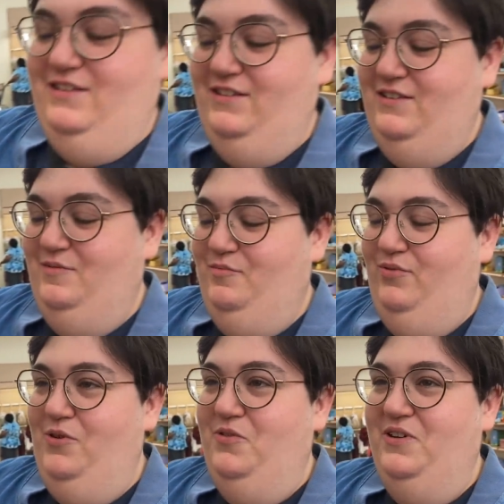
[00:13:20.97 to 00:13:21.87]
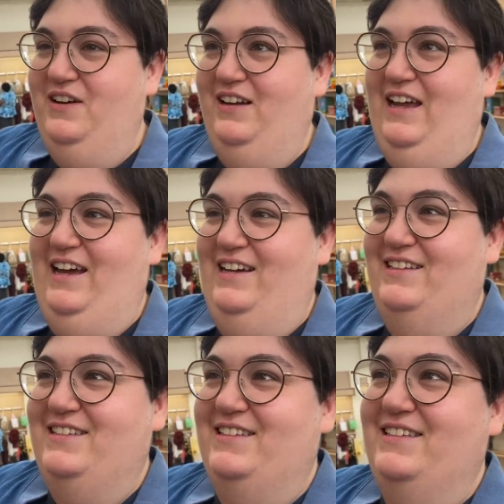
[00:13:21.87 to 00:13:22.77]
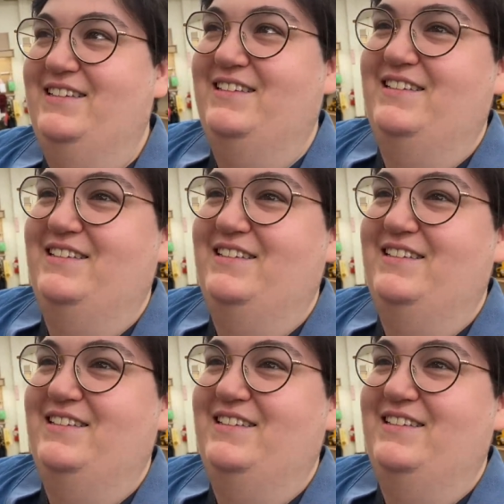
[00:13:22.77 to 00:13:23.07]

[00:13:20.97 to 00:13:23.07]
little broken, broken glass pieces of